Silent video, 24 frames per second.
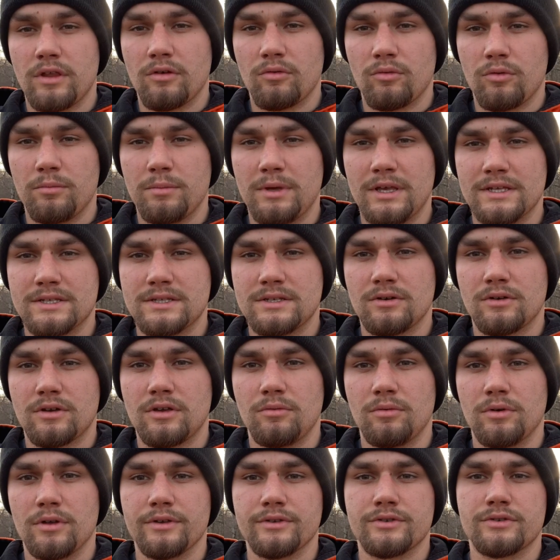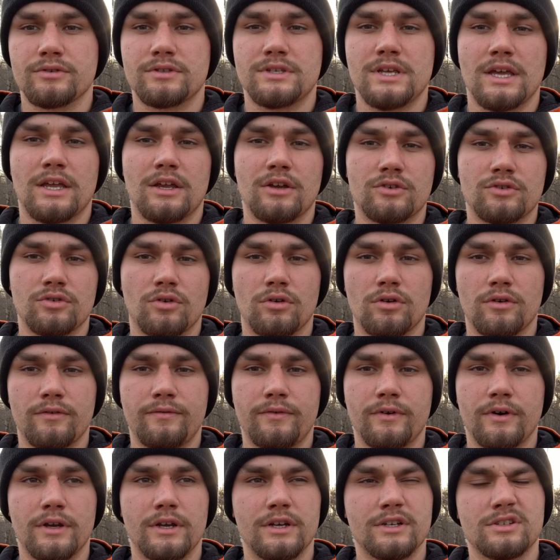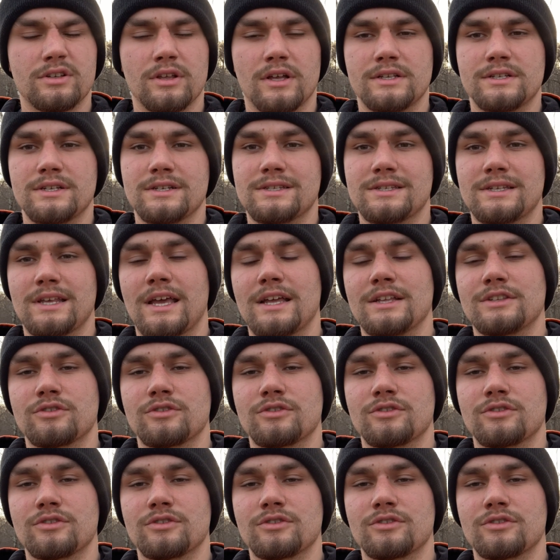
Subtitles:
will be a Silky Willow. So take your total footage, so let's just say it's